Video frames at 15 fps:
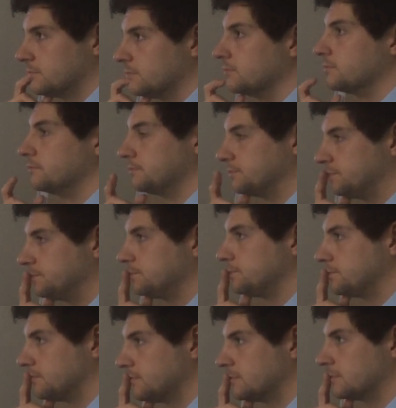so they
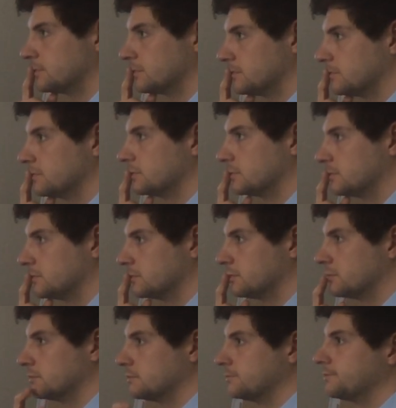have enough range of
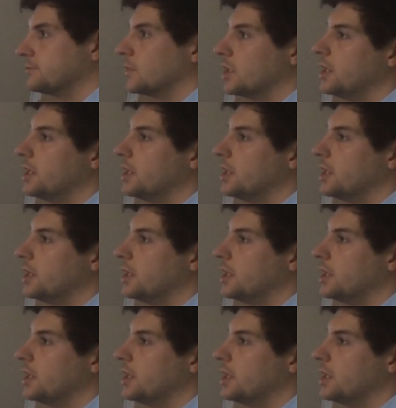sensor.